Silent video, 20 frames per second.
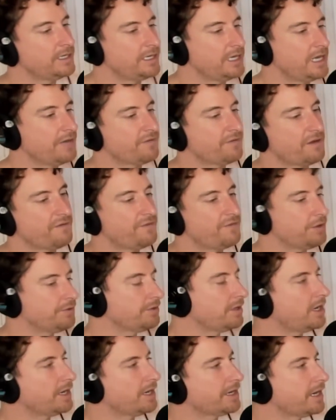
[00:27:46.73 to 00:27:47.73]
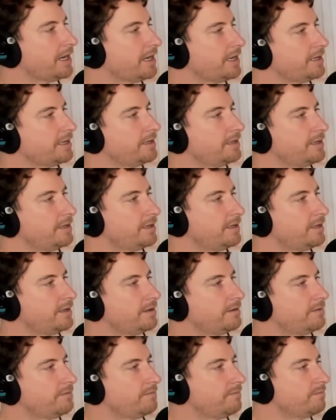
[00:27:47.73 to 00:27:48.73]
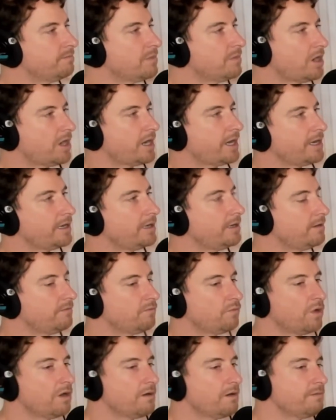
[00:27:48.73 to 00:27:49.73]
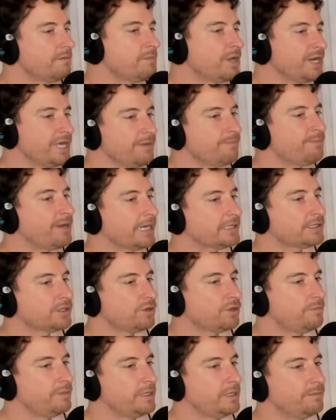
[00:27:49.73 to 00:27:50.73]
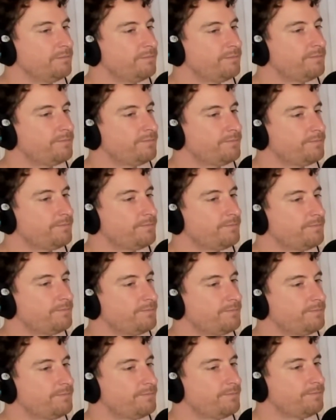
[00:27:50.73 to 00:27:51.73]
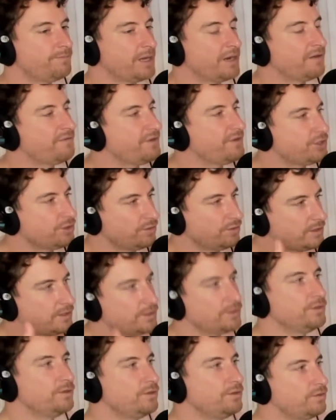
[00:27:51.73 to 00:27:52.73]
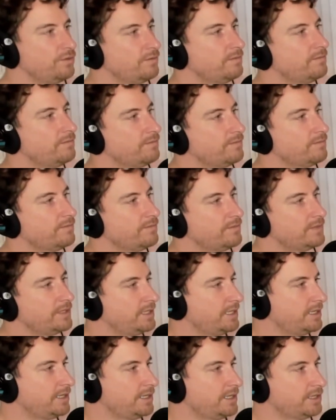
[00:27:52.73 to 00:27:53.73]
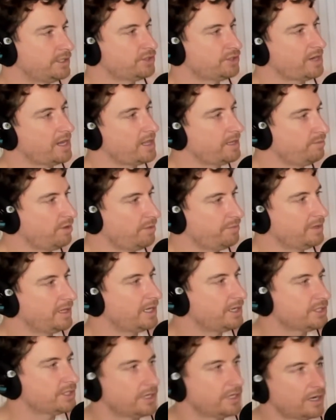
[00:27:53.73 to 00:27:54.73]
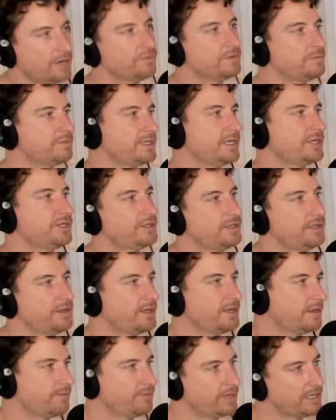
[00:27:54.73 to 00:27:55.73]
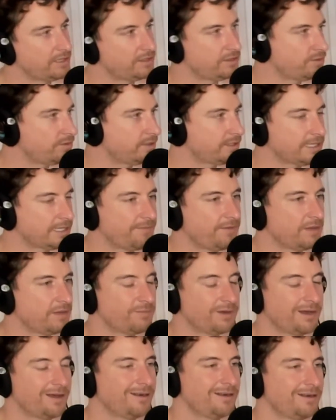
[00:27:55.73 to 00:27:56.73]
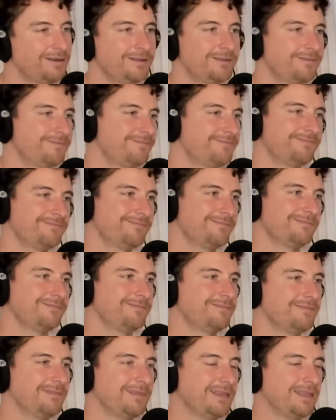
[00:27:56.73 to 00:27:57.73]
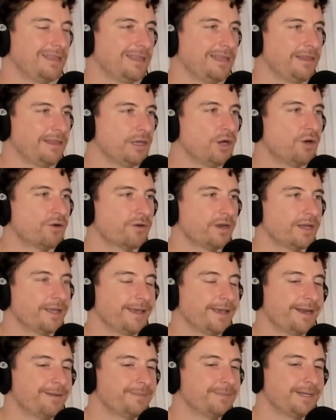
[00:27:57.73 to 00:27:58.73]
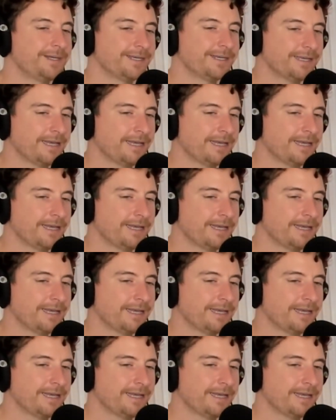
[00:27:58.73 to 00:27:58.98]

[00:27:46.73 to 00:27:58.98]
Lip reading: if I felt like my impact could be beneficial to the Australian population, I would potentially think about doing something. But the older I get, I'm like,